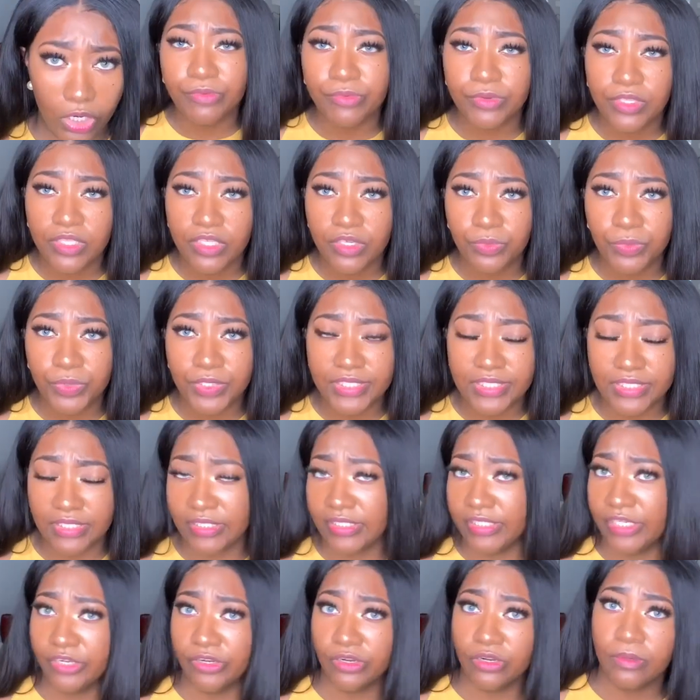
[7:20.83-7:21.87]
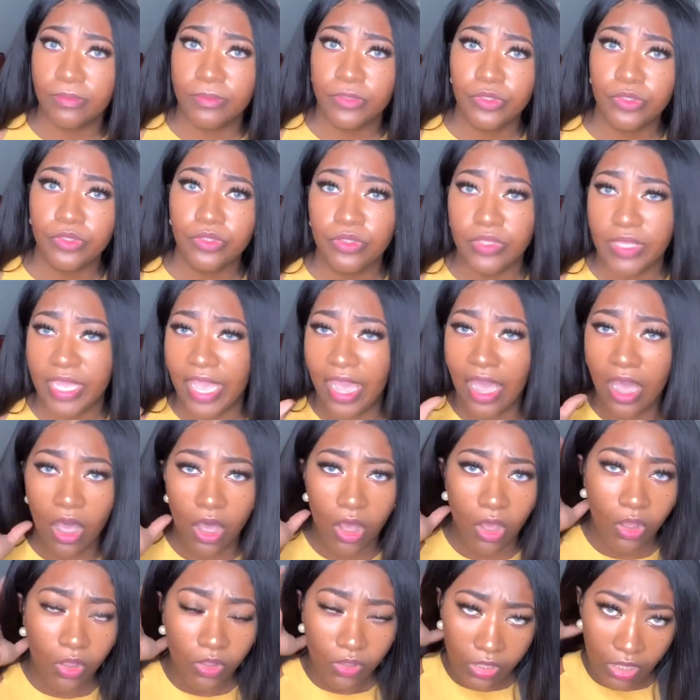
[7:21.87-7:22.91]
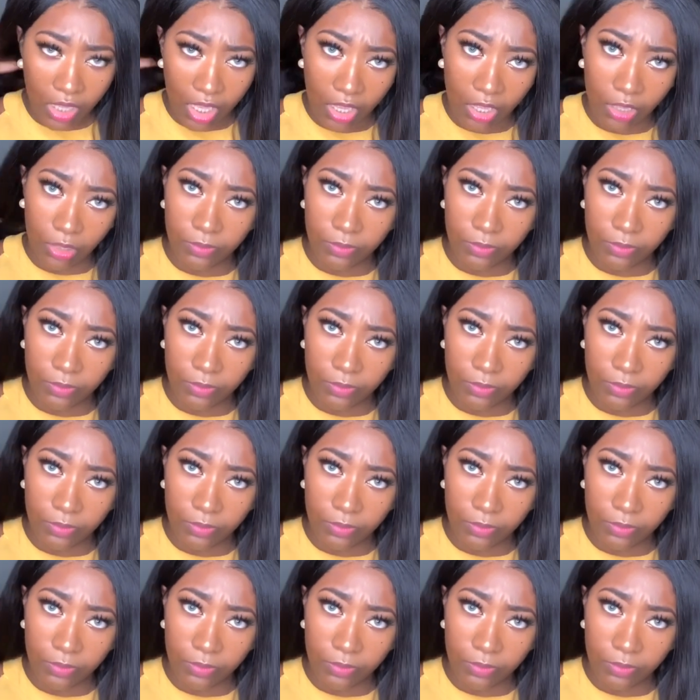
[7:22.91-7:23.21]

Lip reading: It really wasn't terrible at all.